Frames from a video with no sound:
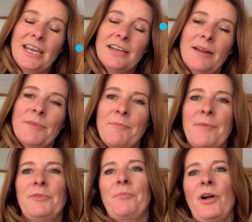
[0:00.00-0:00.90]
Keegan, I'm the
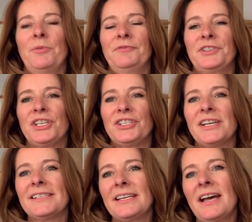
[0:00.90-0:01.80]
Member of Parliament for
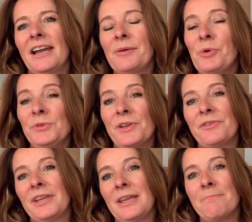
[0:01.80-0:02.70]
Chichester, and I'm also
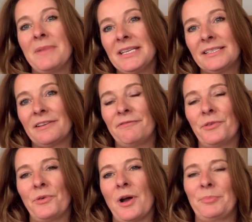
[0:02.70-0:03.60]
the Minister
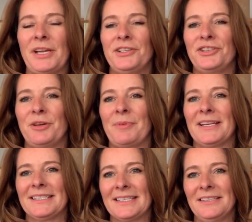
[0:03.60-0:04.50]
for Apprenticeship
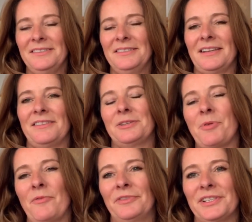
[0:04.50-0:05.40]
and Skills at the
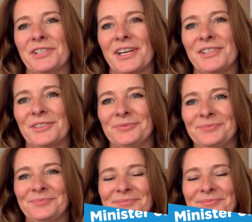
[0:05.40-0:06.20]
Department for Education.